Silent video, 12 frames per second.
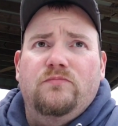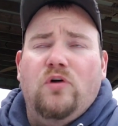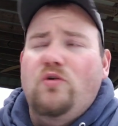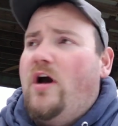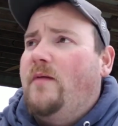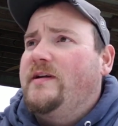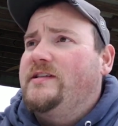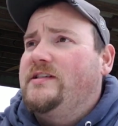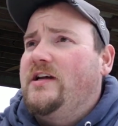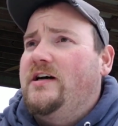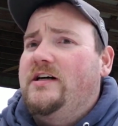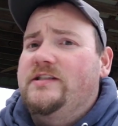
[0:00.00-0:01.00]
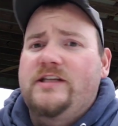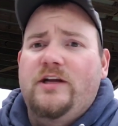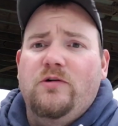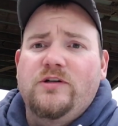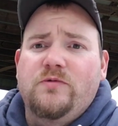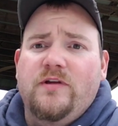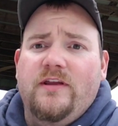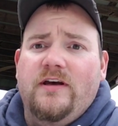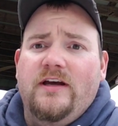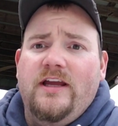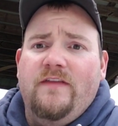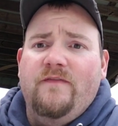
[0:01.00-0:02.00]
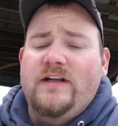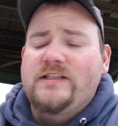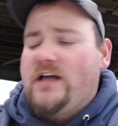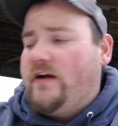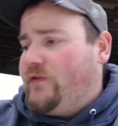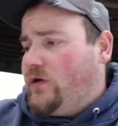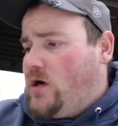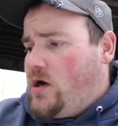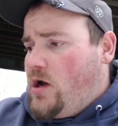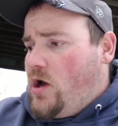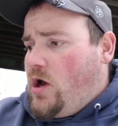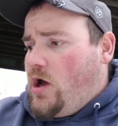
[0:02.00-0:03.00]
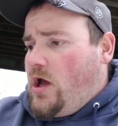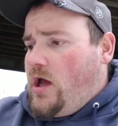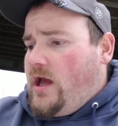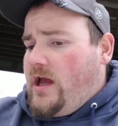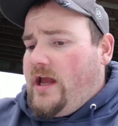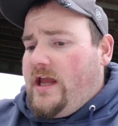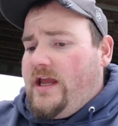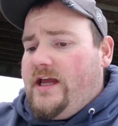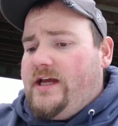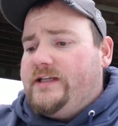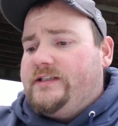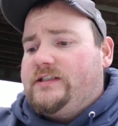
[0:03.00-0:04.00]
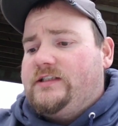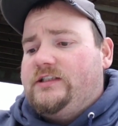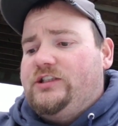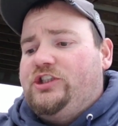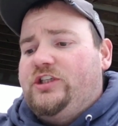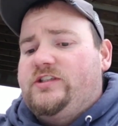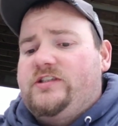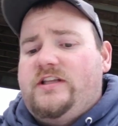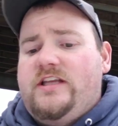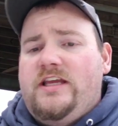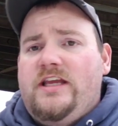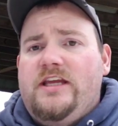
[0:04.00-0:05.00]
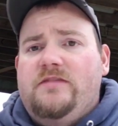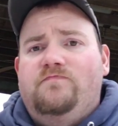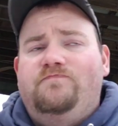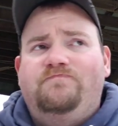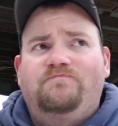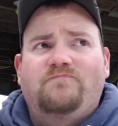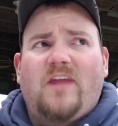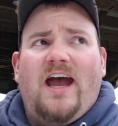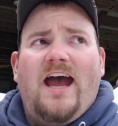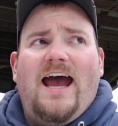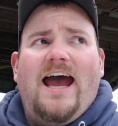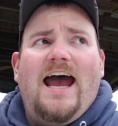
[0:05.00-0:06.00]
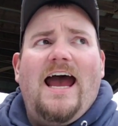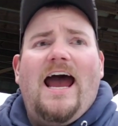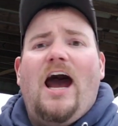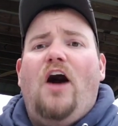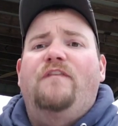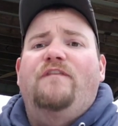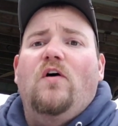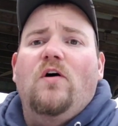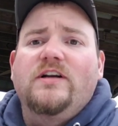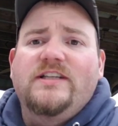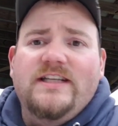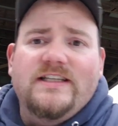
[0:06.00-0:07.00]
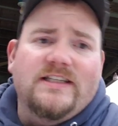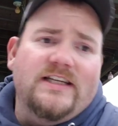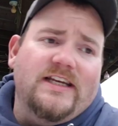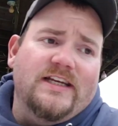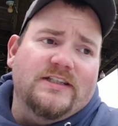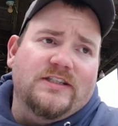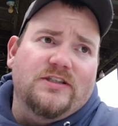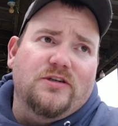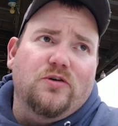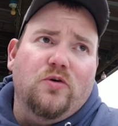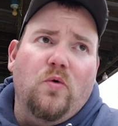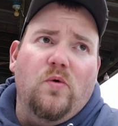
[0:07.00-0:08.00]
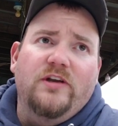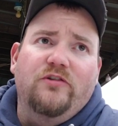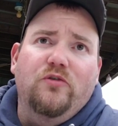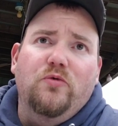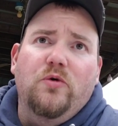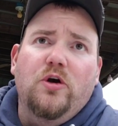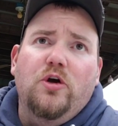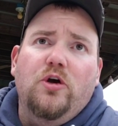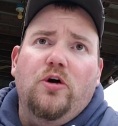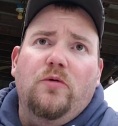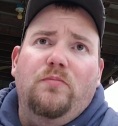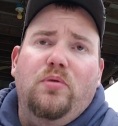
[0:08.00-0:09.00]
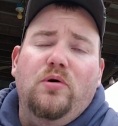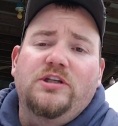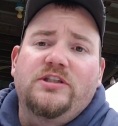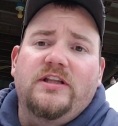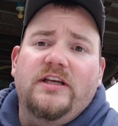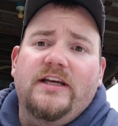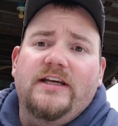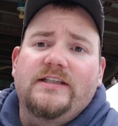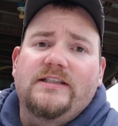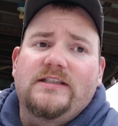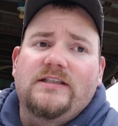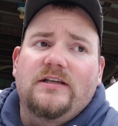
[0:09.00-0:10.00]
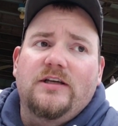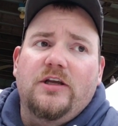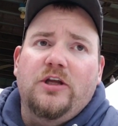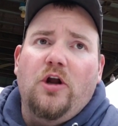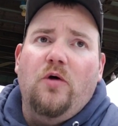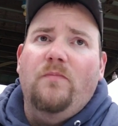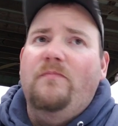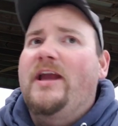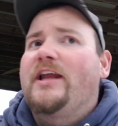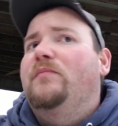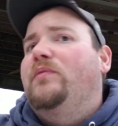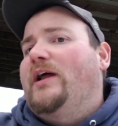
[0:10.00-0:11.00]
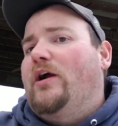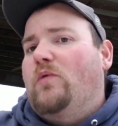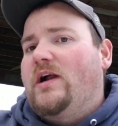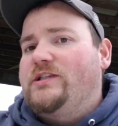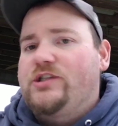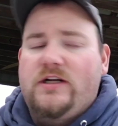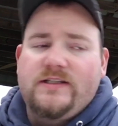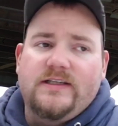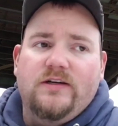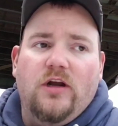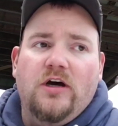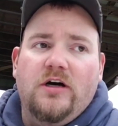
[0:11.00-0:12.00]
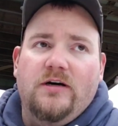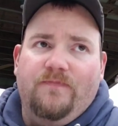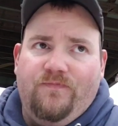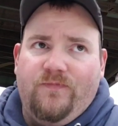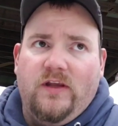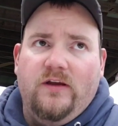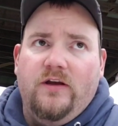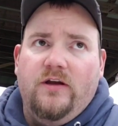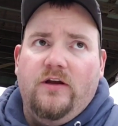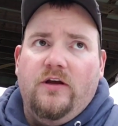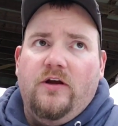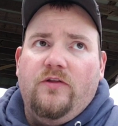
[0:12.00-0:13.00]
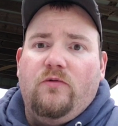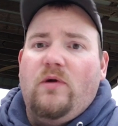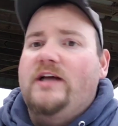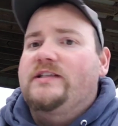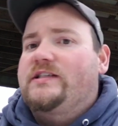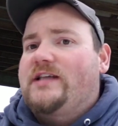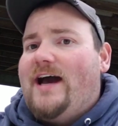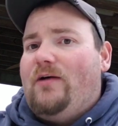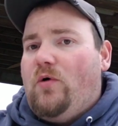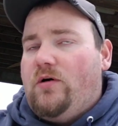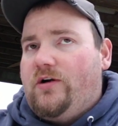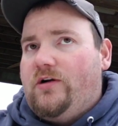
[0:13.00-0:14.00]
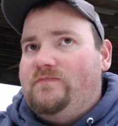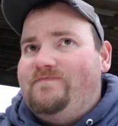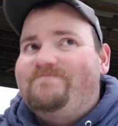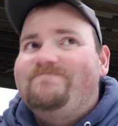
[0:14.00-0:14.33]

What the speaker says: Pro Comics Secrets with Ethan Van Sciver, is just how far Disney is going to push this, making a play on Rian Johnson. The Rise of Skywalker